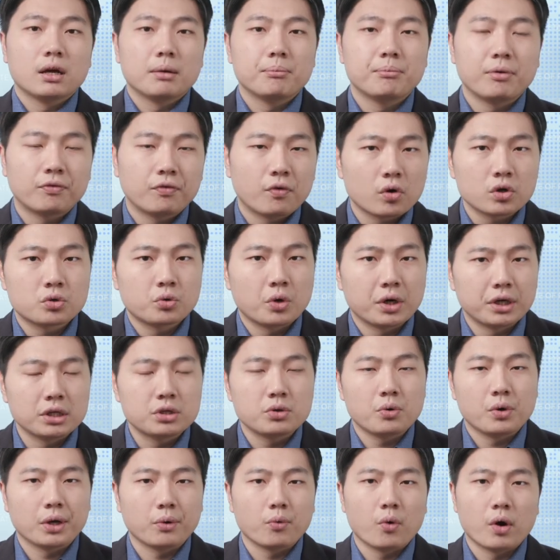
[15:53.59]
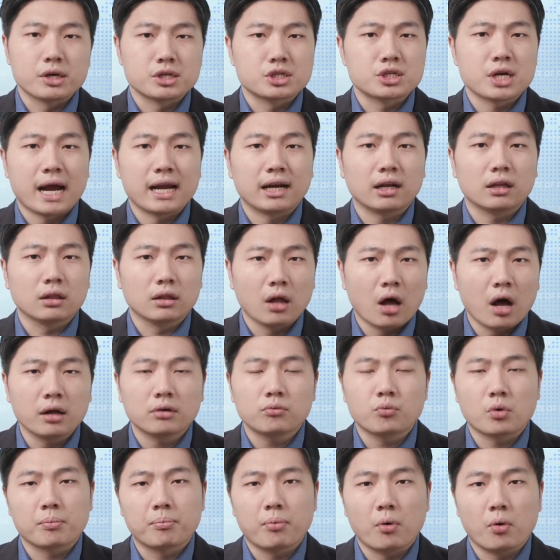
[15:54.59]
Before 2021, China
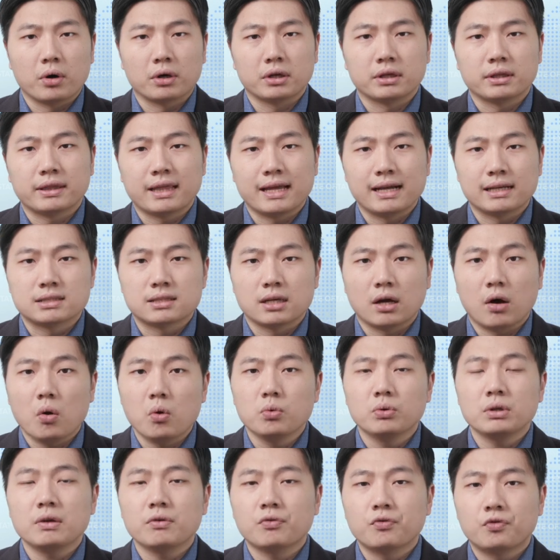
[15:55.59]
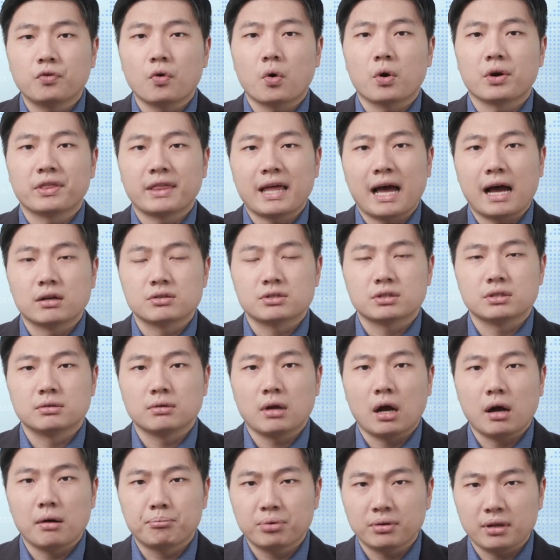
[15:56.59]
long reported that only 4,000
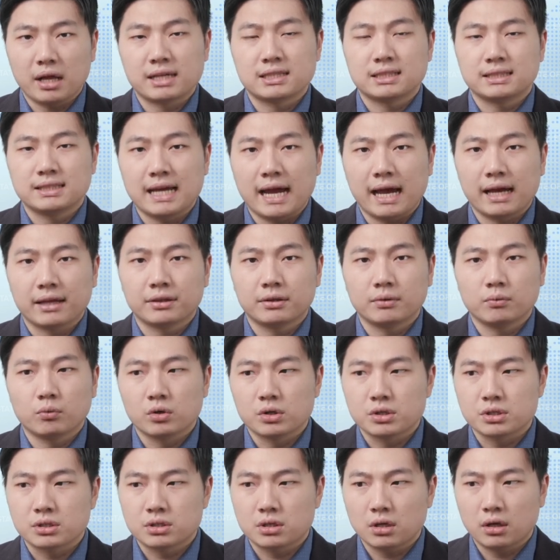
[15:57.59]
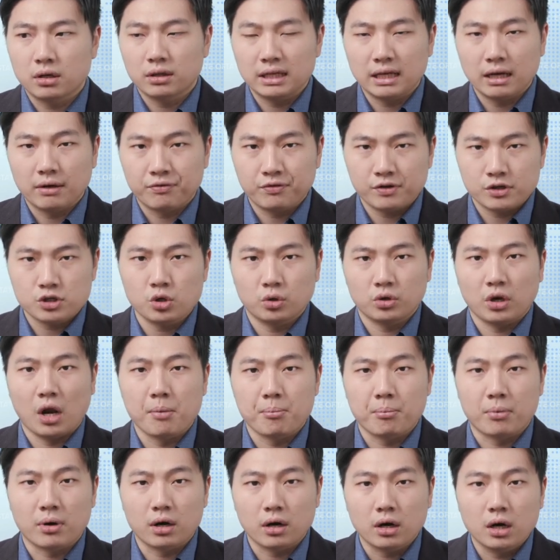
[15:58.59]
plus death was the official
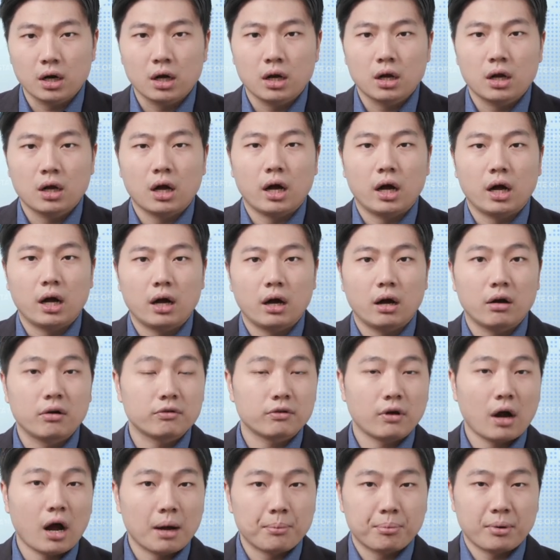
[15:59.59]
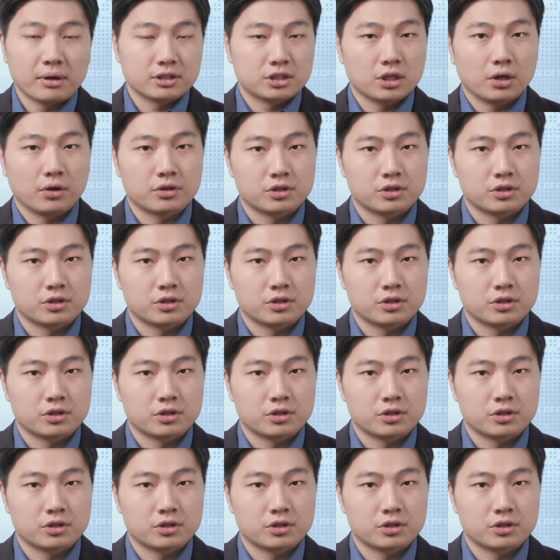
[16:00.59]
number up until